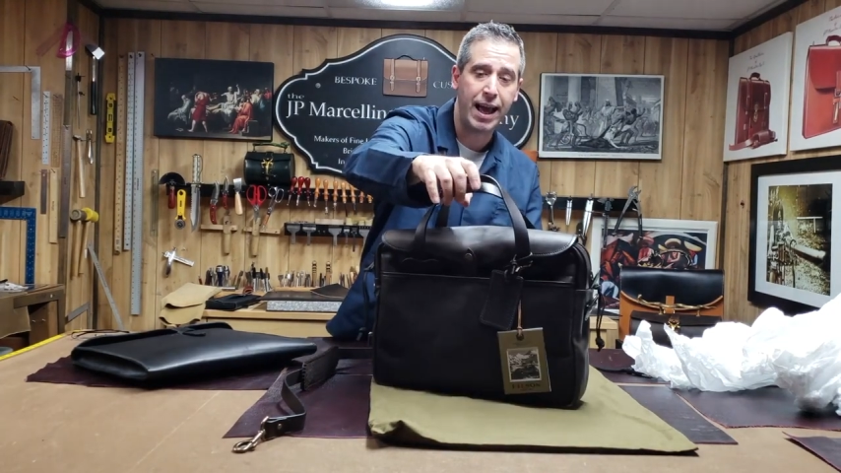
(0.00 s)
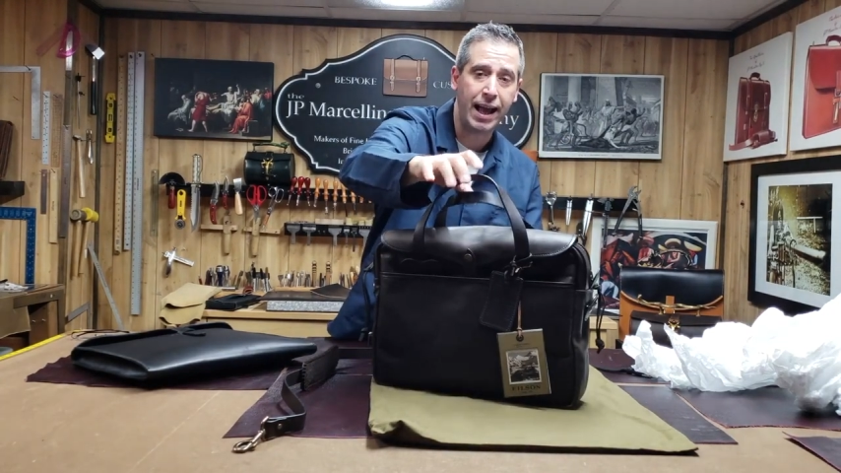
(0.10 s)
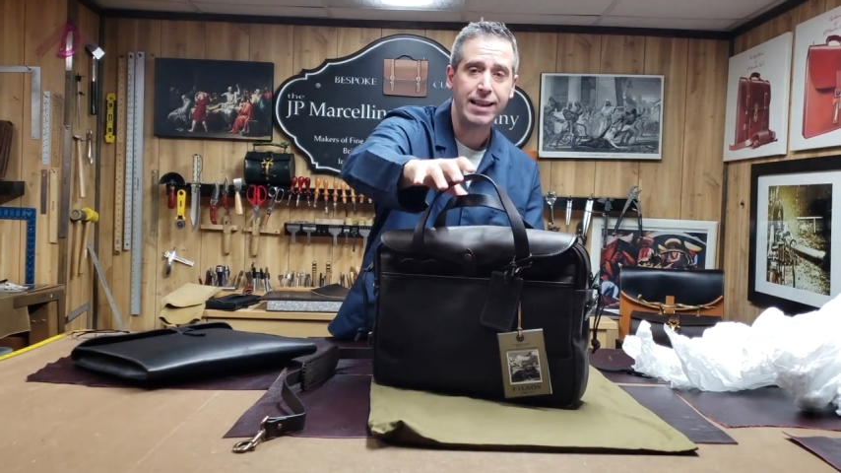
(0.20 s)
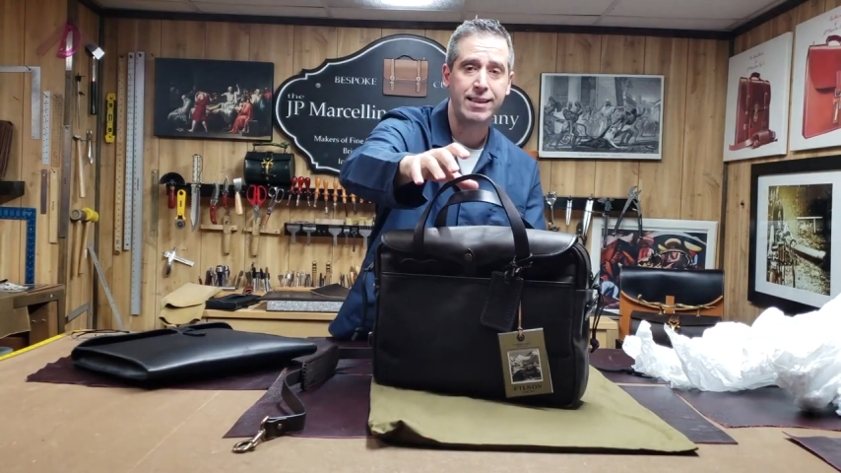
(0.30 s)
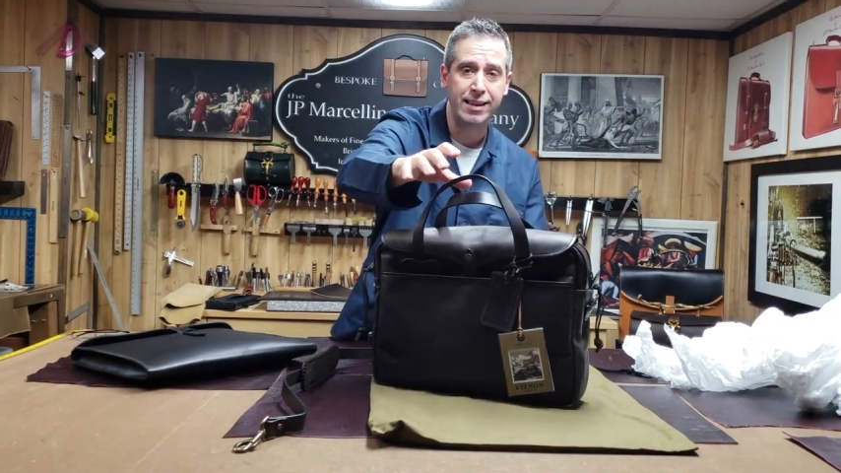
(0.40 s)

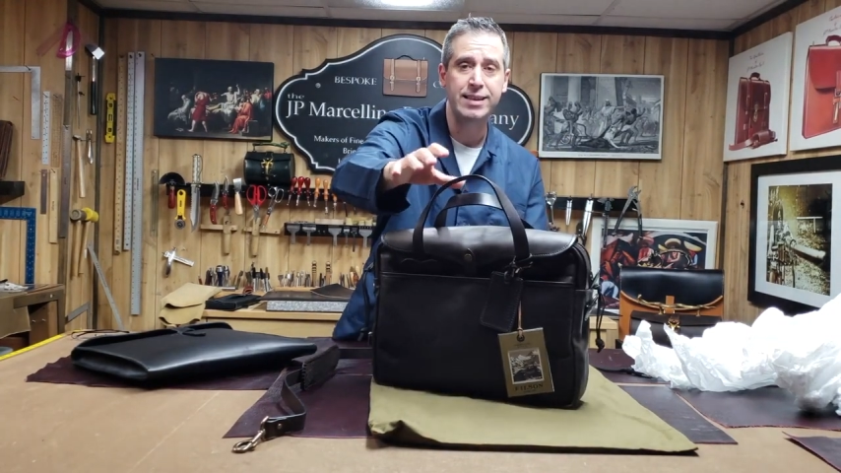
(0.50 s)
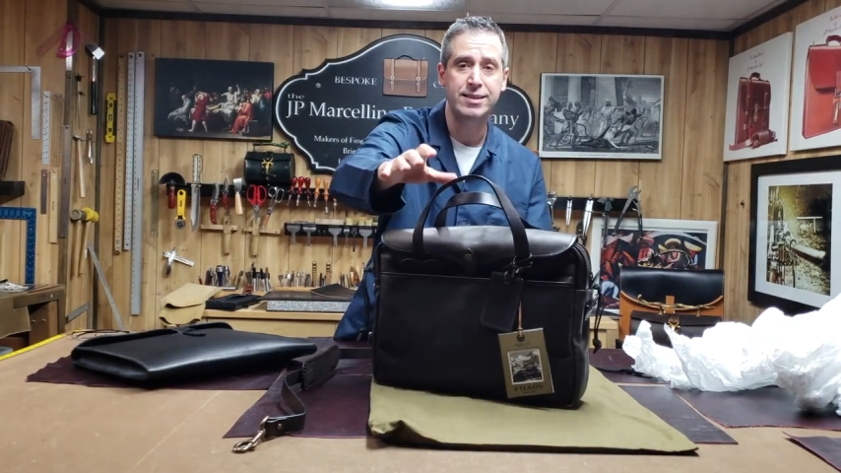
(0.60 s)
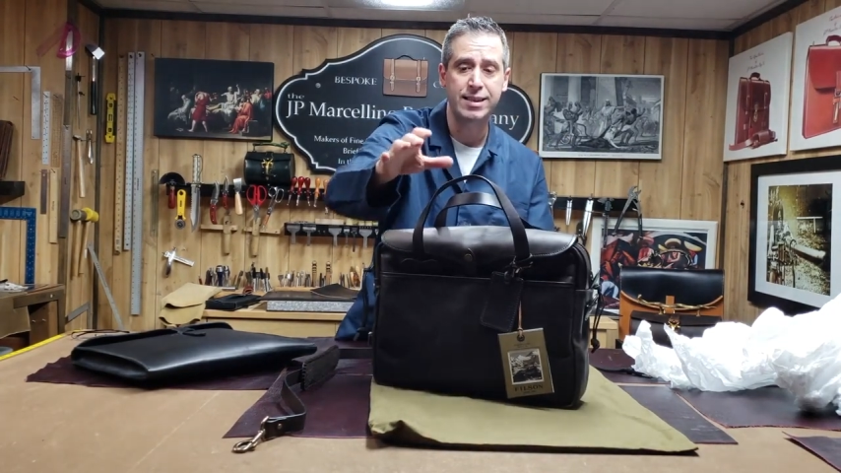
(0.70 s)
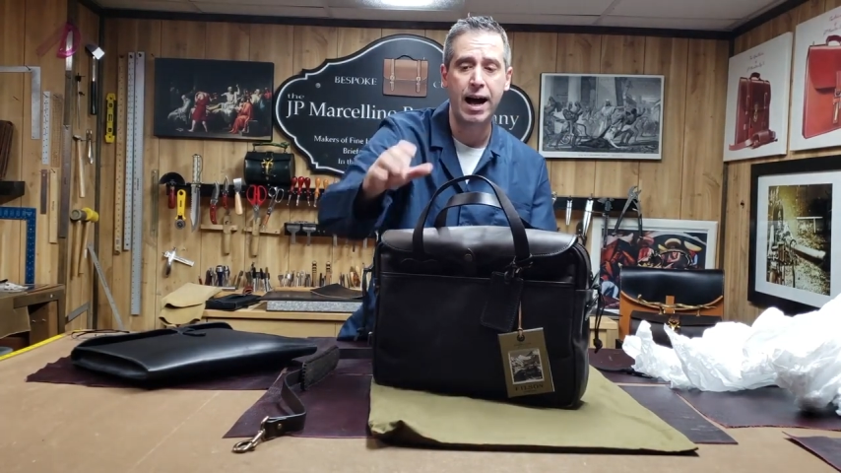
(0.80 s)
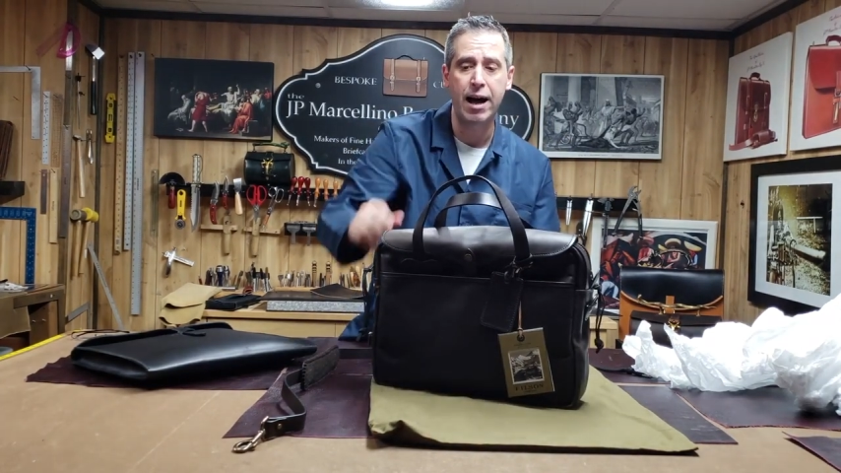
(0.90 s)
hate these
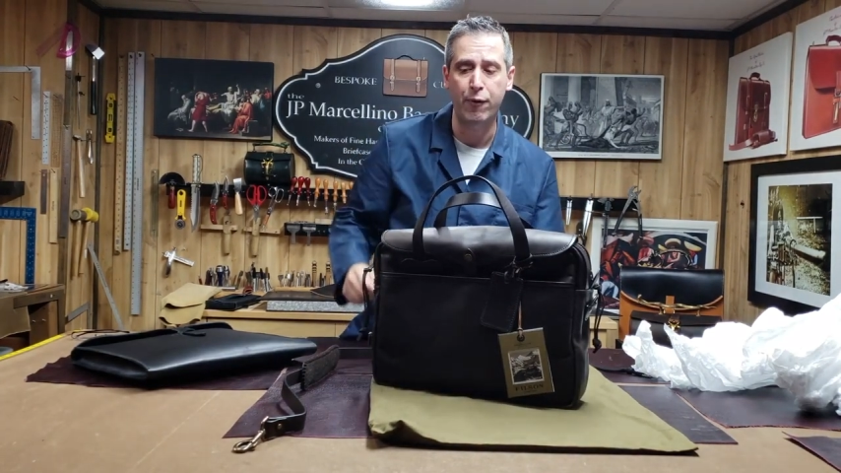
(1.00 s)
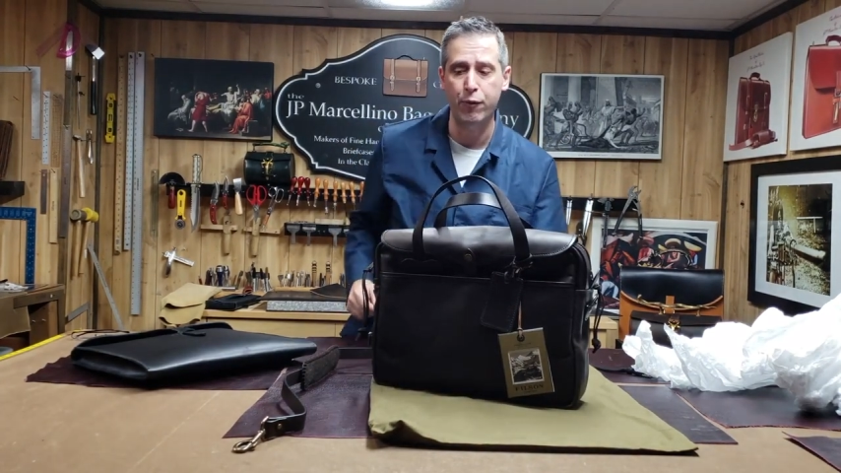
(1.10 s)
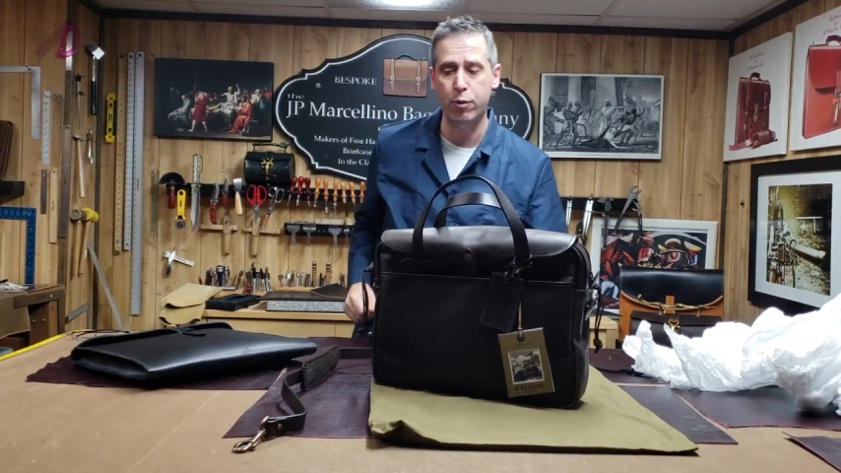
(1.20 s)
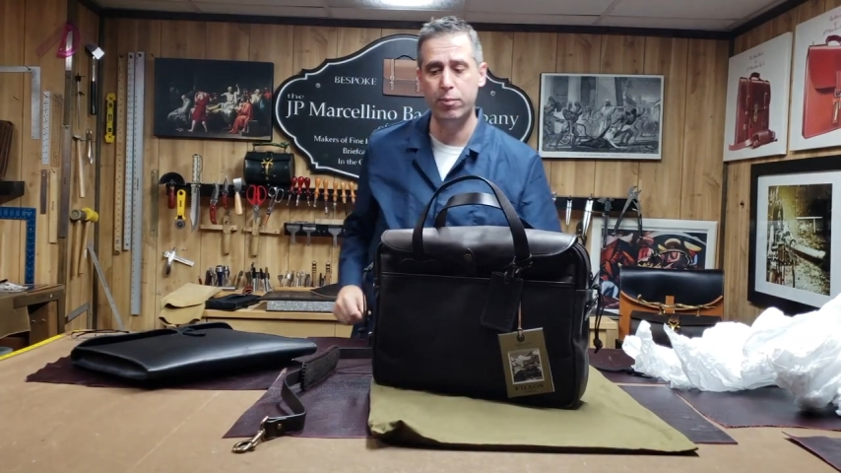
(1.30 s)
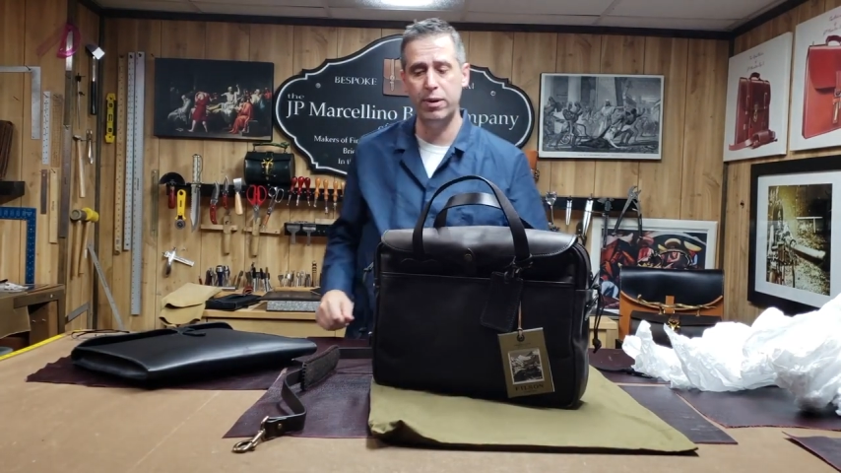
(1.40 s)
style
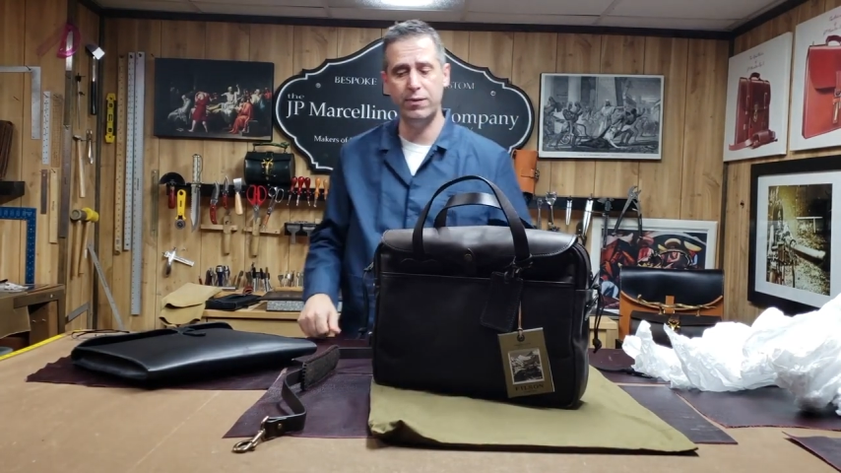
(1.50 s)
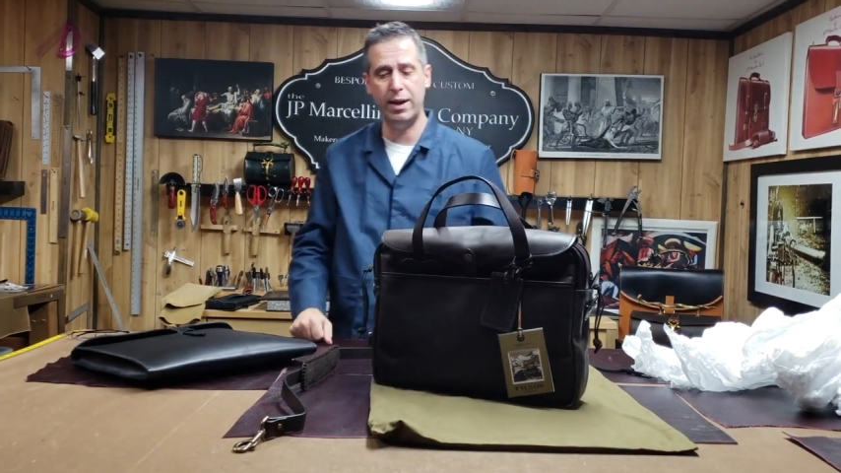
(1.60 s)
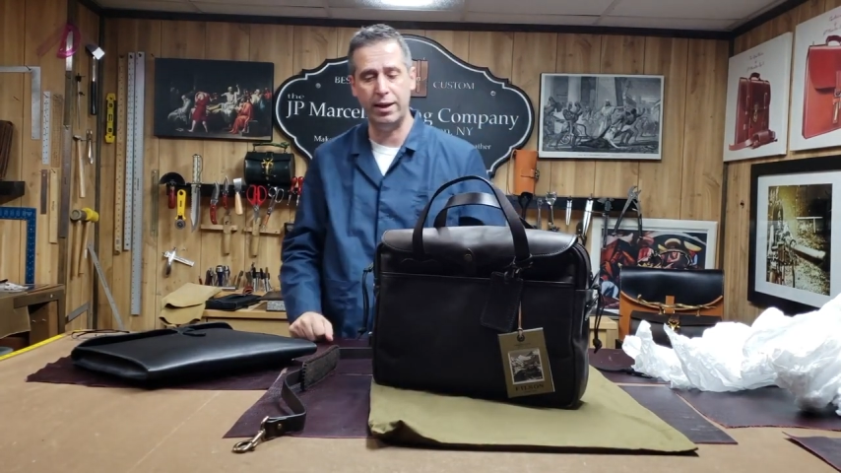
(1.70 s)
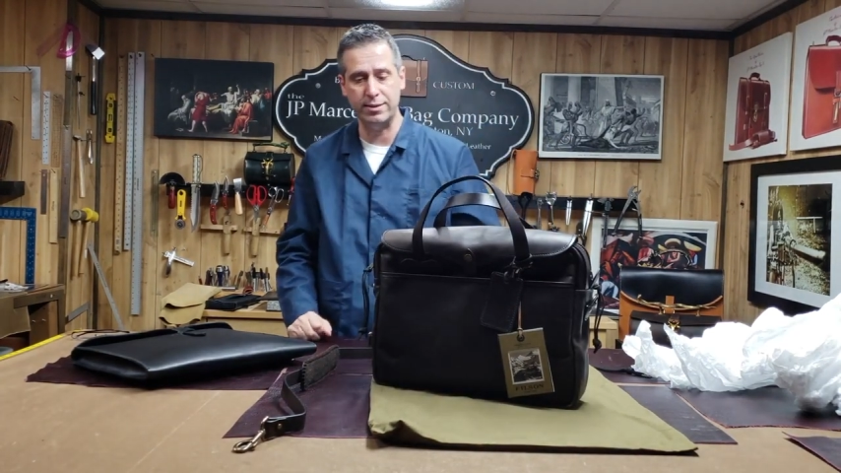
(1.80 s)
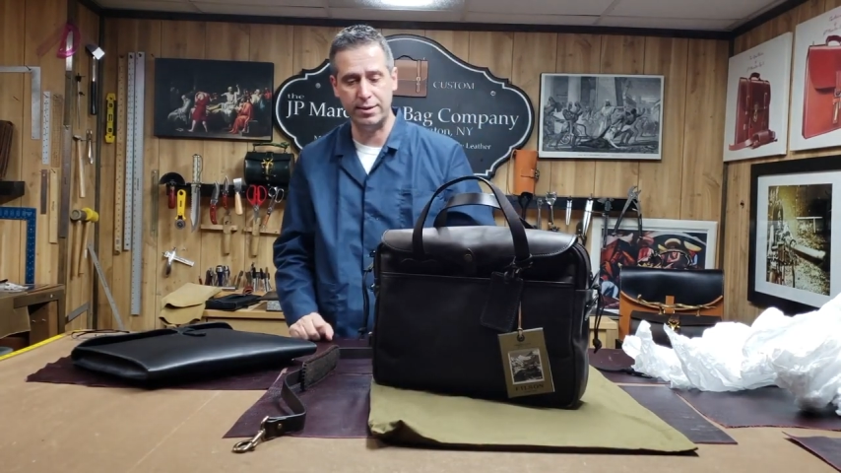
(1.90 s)
for a
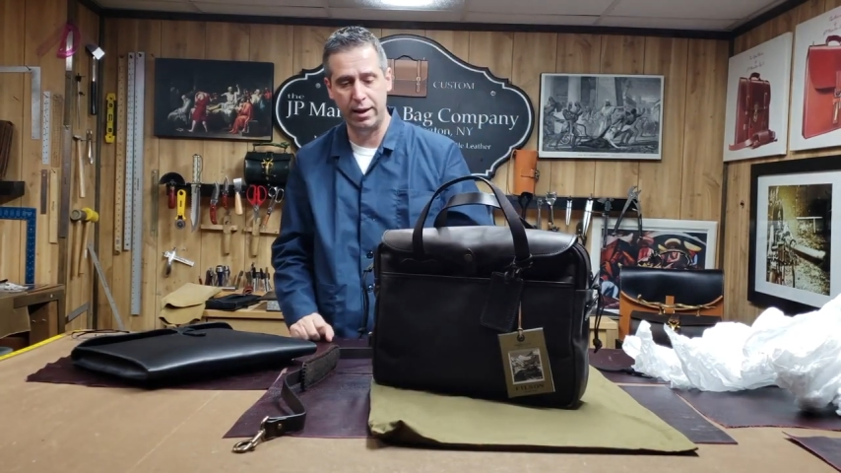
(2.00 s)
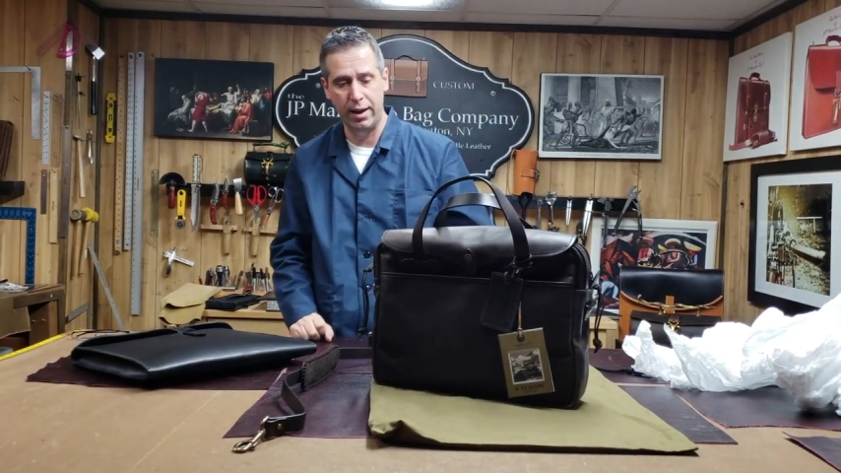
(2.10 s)
briefcase.